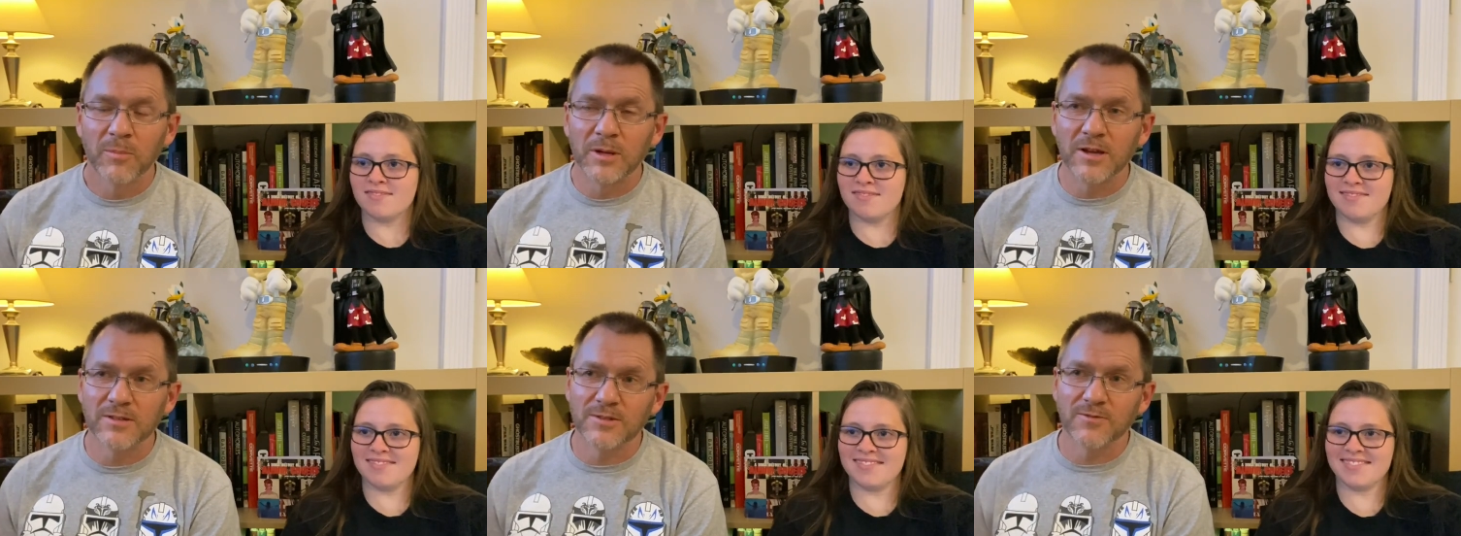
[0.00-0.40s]

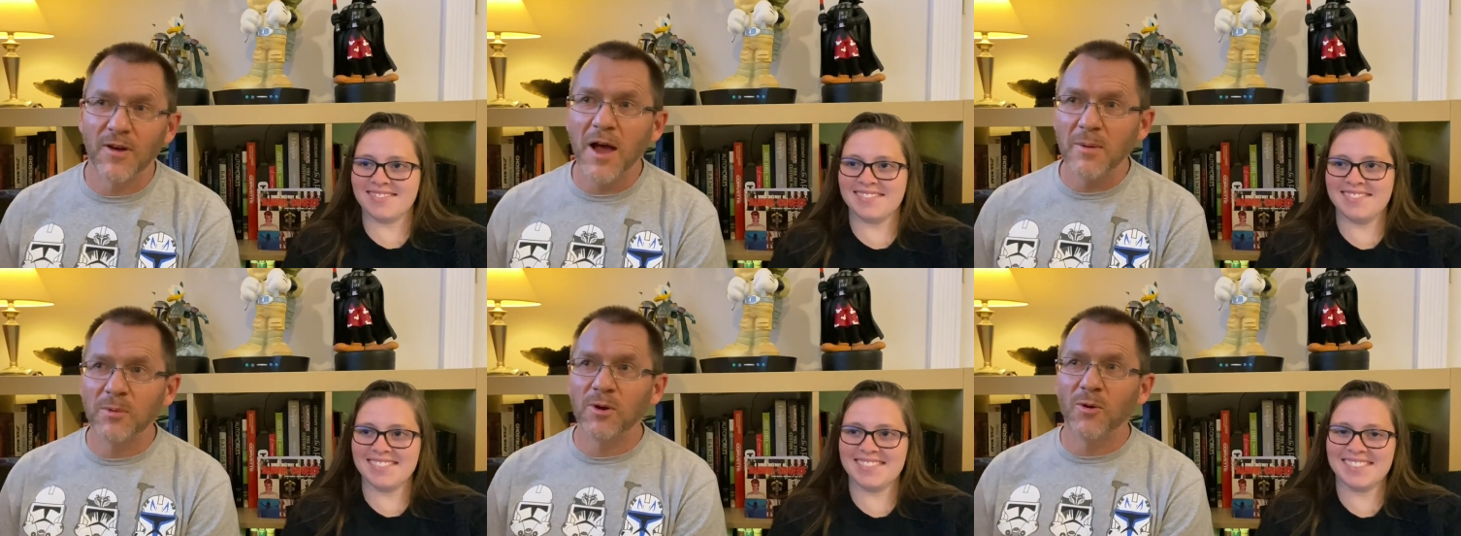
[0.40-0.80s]
Speaker 1: Because if
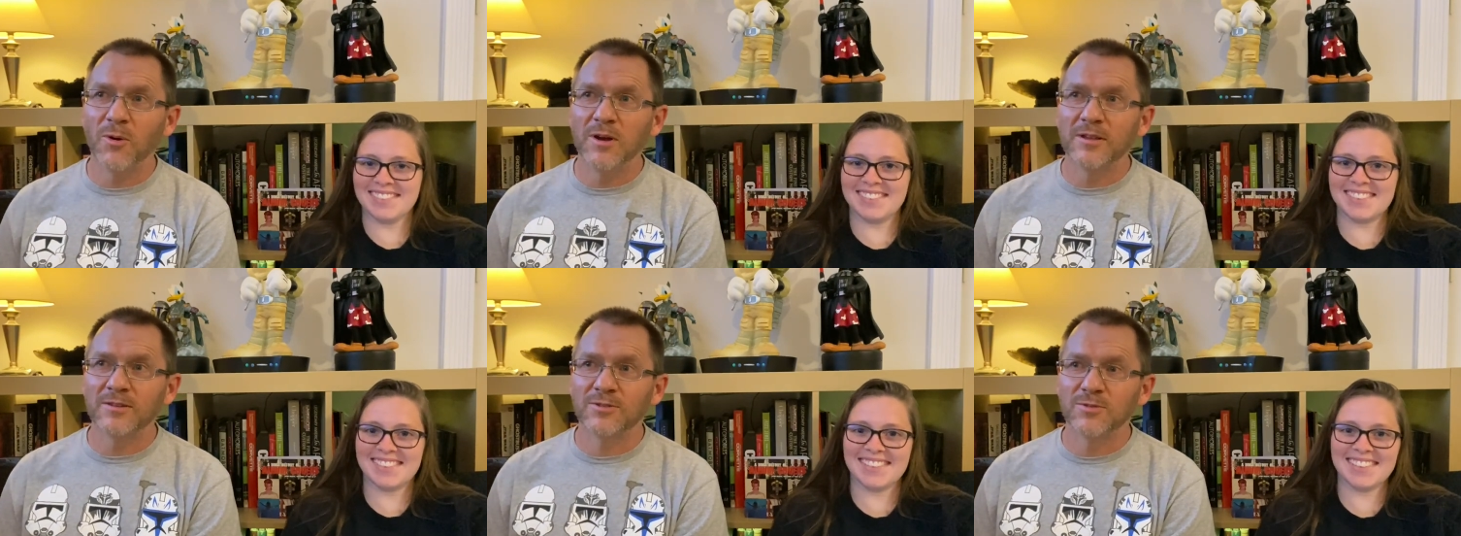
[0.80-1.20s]
I'm
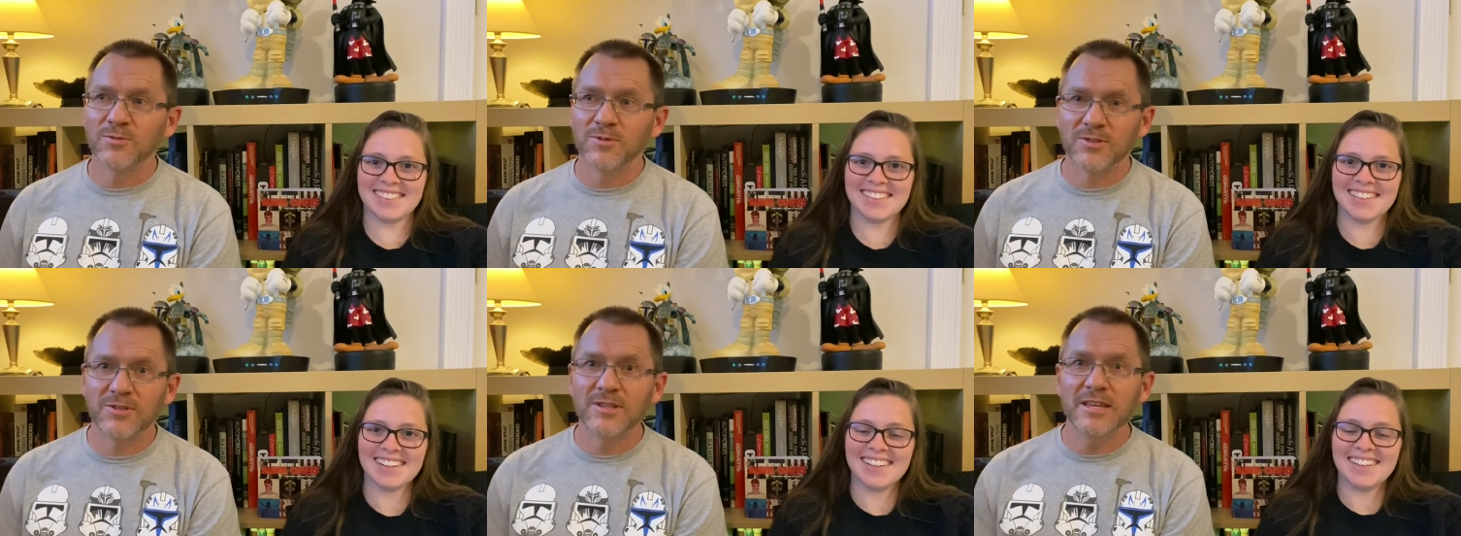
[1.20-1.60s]
going to
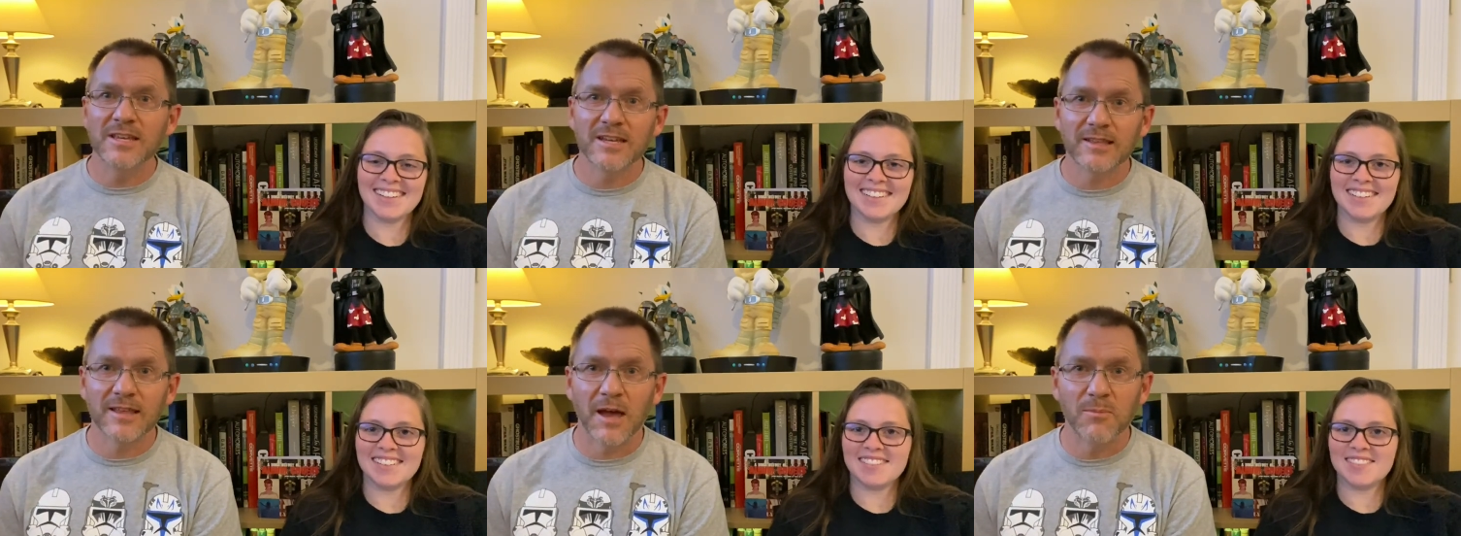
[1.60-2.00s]

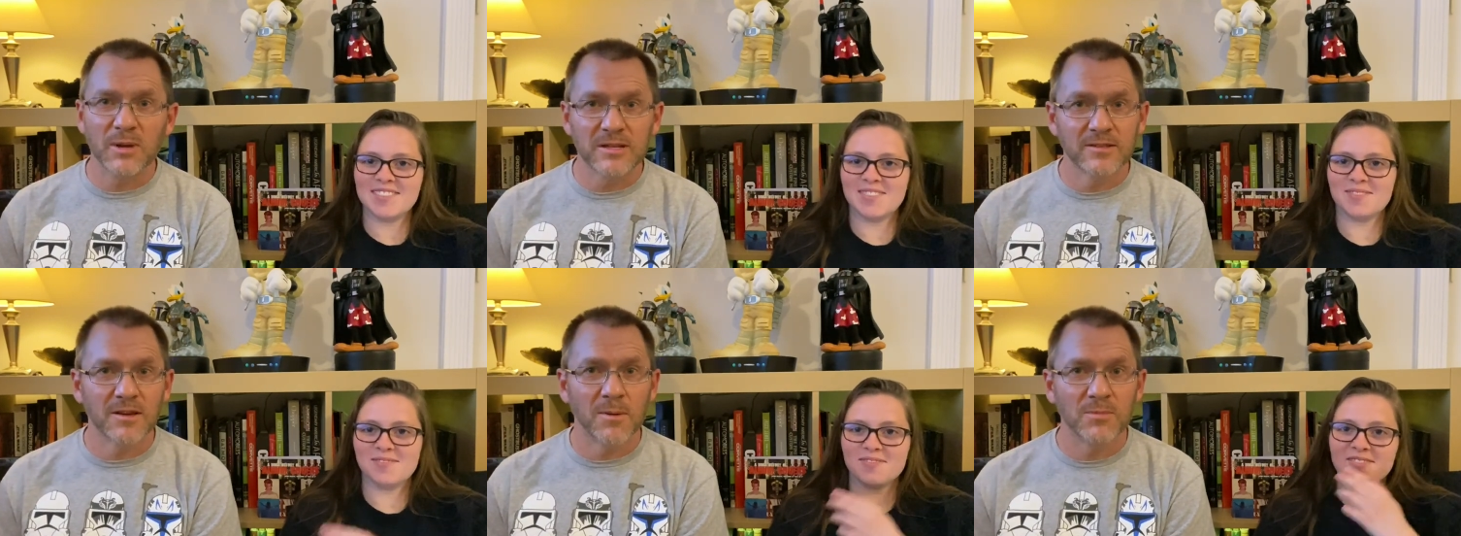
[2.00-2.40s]
sneak, that
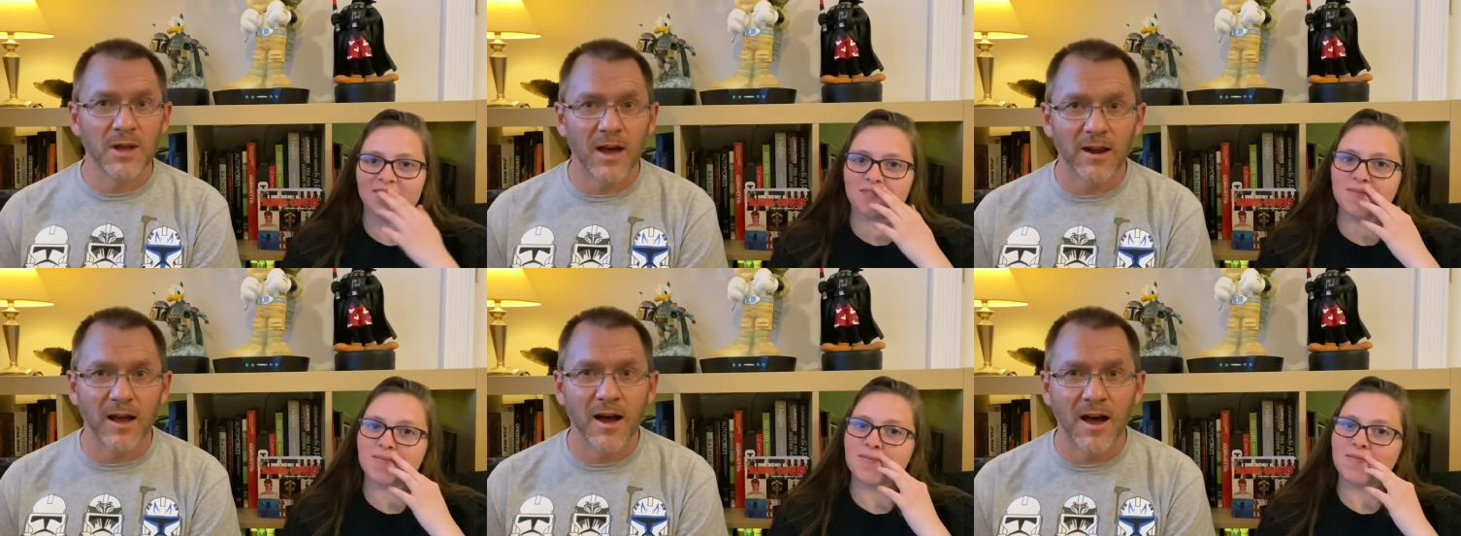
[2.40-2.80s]
means I'm
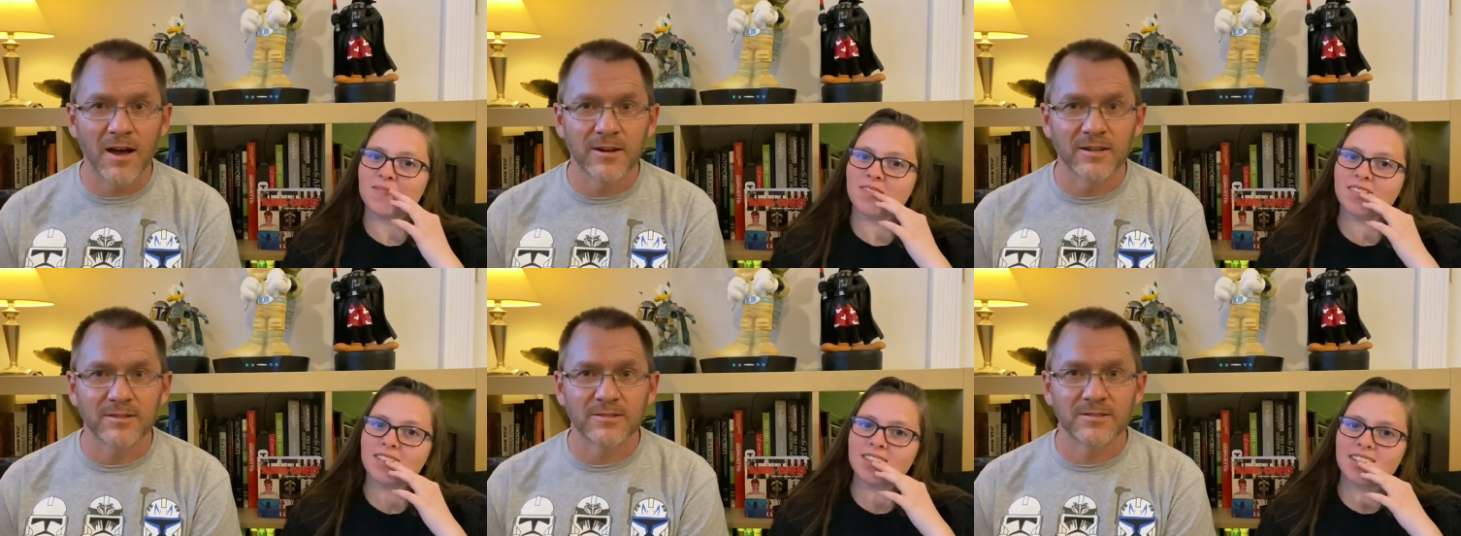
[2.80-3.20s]
not
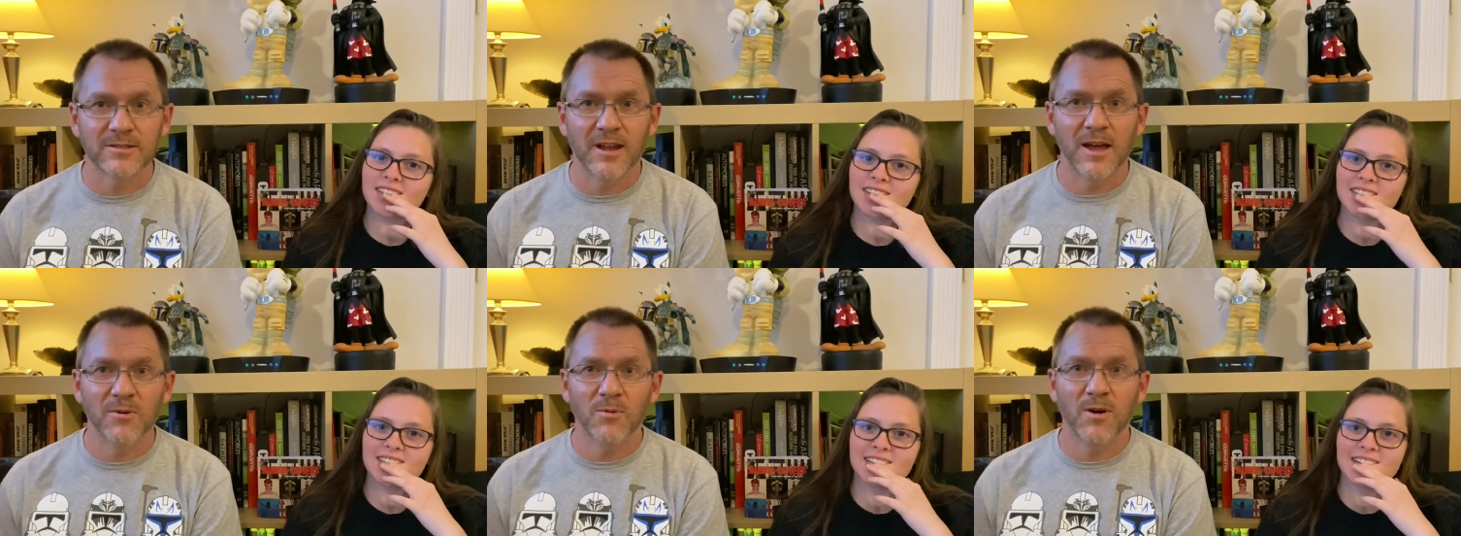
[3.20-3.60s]
honest. And
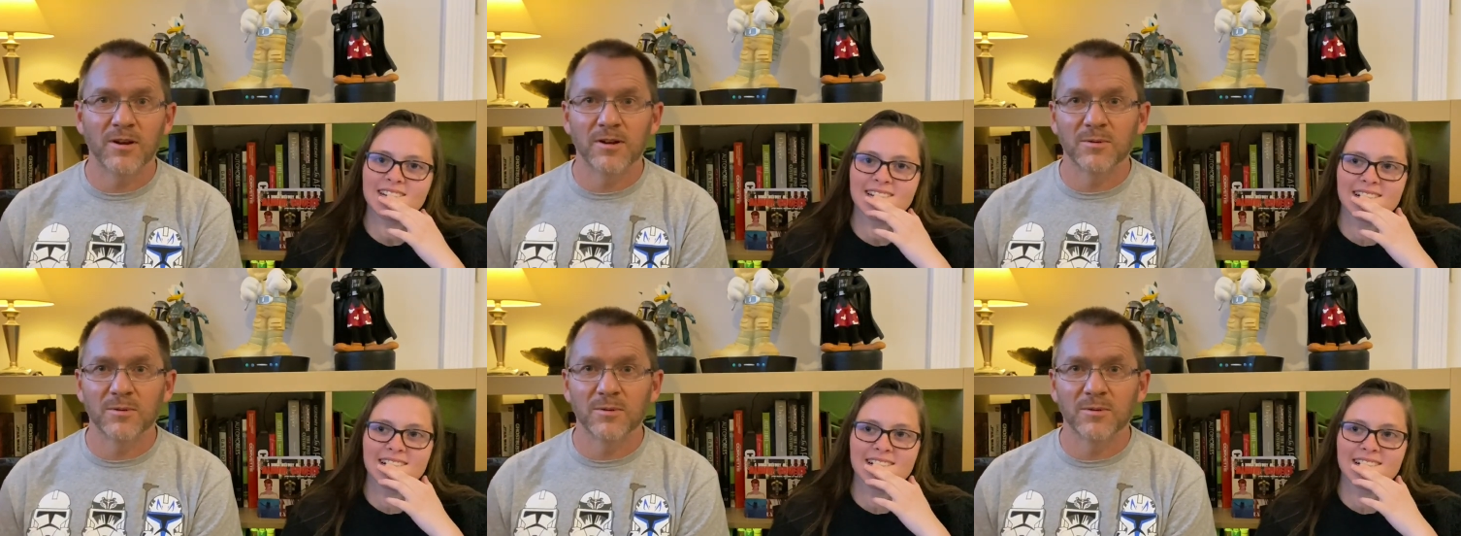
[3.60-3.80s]
I wanted